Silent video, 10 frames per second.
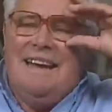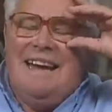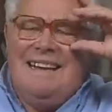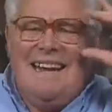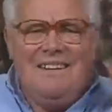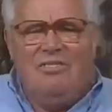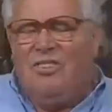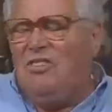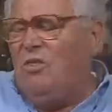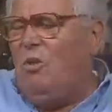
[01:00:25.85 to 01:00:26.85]
And then it was
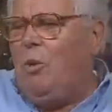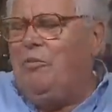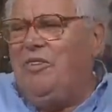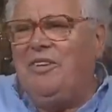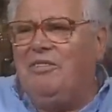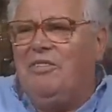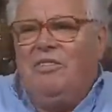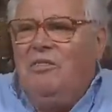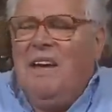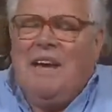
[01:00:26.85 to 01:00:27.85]
so obvious, it was
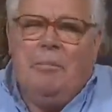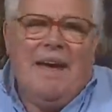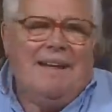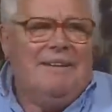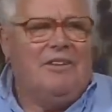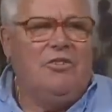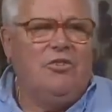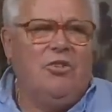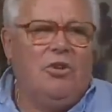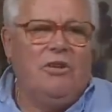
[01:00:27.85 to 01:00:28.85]
very bad, that you
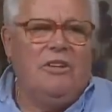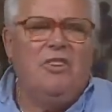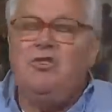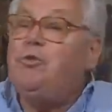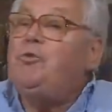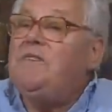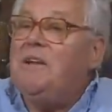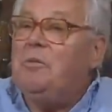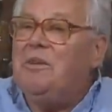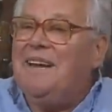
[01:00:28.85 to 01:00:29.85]
saw the Jews
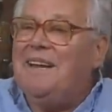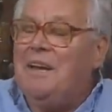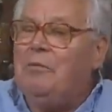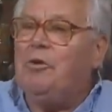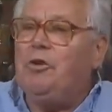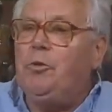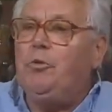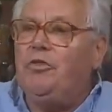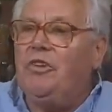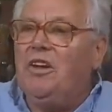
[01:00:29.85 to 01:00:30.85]
that were there, they were
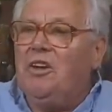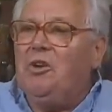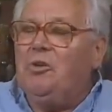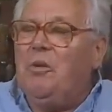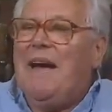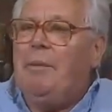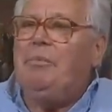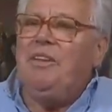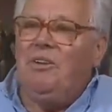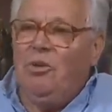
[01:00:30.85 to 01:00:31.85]
used to
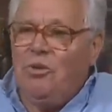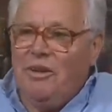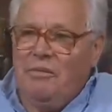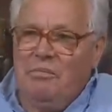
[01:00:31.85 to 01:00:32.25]
empty all the